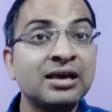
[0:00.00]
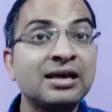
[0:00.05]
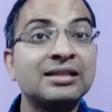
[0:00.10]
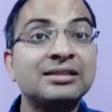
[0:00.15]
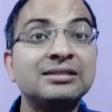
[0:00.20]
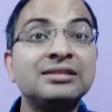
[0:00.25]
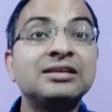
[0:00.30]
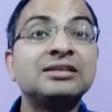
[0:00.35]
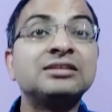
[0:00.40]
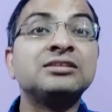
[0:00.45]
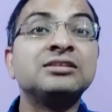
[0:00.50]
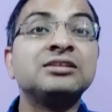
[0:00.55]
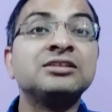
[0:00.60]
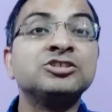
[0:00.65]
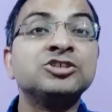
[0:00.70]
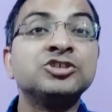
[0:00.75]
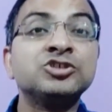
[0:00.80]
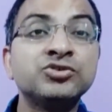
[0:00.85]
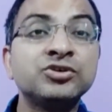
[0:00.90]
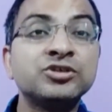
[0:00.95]
that
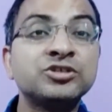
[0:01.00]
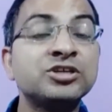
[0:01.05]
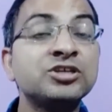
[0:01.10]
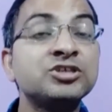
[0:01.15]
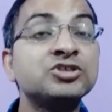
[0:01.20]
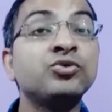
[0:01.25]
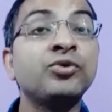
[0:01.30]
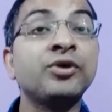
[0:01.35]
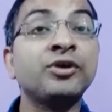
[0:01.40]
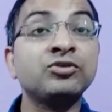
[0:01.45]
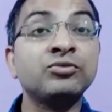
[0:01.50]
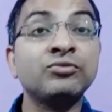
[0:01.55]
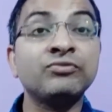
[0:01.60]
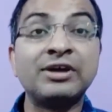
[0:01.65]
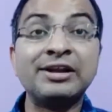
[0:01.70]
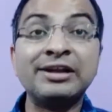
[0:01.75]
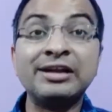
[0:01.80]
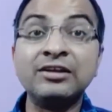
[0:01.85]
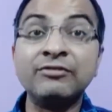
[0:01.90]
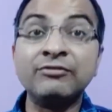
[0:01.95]
situation is going to be
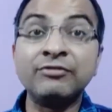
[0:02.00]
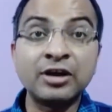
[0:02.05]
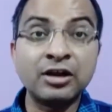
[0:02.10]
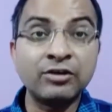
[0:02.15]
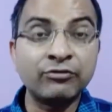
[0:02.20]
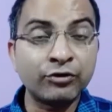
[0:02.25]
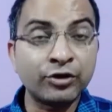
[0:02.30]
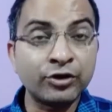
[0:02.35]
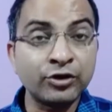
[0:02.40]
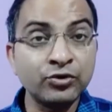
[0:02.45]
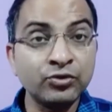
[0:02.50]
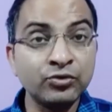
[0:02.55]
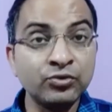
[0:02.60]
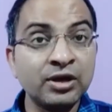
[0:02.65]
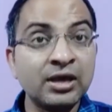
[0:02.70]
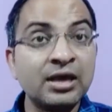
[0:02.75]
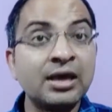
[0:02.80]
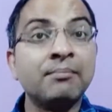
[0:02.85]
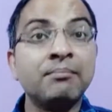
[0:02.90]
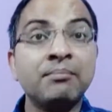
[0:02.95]
very difficult for you.
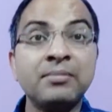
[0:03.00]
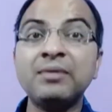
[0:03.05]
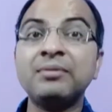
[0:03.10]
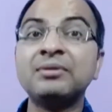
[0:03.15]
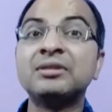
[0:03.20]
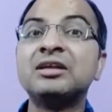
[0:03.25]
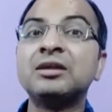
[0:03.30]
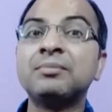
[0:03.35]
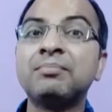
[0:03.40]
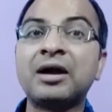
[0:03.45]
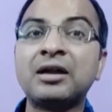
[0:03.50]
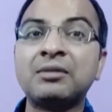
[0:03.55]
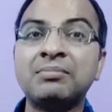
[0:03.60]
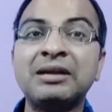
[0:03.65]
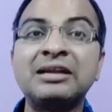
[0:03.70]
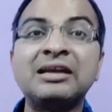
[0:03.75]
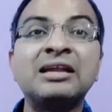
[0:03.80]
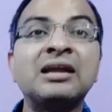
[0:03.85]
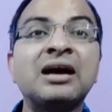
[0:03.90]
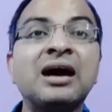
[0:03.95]
Maybe the
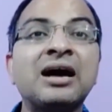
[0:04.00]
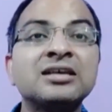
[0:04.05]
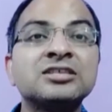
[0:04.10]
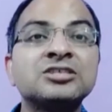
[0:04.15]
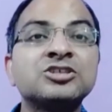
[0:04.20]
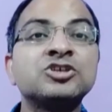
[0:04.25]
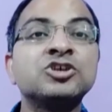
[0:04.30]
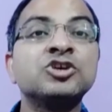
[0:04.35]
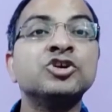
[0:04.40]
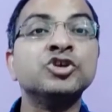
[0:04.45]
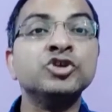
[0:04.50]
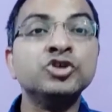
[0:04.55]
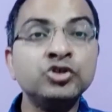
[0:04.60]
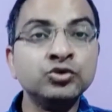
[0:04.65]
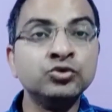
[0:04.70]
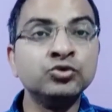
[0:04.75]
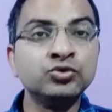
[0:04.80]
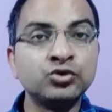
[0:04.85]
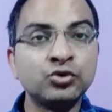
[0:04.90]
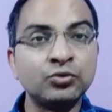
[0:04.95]
department can ask
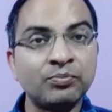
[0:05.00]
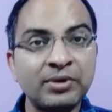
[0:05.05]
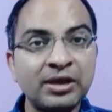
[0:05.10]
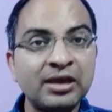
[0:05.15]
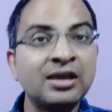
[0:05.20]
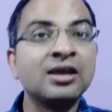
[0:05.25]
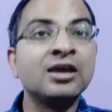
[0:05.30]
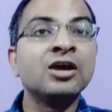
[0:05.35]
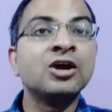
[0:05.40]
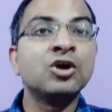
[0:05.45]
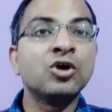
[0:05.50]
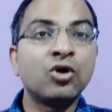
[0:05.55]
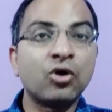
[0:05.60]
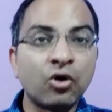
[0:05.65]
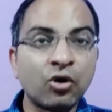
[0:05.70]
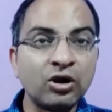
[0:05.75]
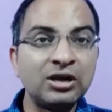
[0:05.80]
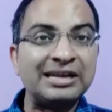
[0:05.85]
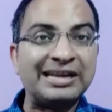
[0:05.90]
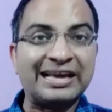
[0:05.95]
you to pay
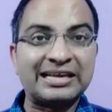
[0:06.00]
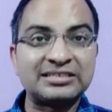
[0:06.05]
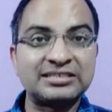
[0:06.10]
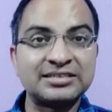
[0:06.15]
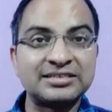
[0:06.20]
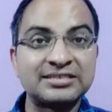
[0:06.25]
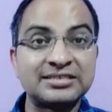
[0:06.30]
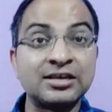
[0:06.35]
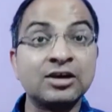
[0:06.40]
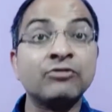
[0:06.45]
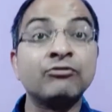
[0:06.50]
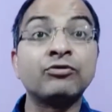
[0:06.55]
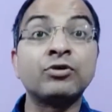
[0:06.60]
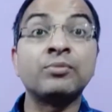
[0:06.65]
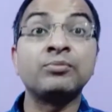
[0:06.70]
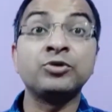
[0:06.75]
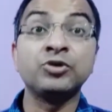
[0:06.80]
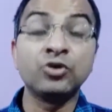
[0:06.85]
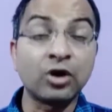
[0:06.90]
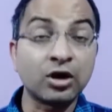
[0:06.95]
all taxes
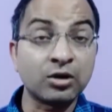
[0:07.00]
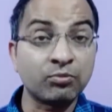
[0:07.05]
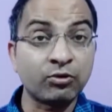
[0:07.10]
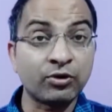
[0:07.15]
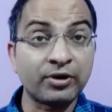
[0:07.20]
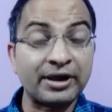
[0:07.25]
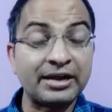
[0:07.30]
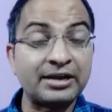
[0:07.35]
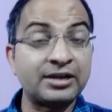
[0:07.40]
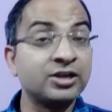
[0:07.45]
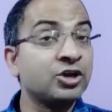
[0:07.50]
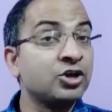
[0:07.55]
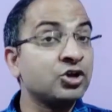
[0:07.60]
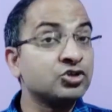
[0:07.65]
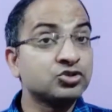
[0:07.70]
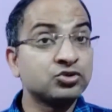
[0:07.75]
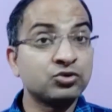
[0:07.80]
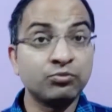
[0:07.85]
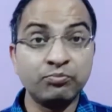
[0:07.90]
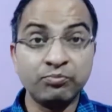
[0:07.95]
from your pocket.
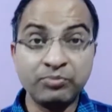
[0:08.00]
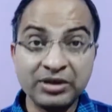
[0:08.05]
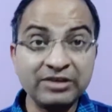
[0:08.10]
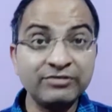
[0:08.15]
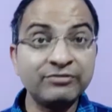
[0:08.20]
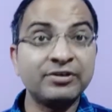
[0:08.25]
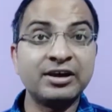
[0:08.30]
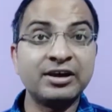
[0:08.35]
So be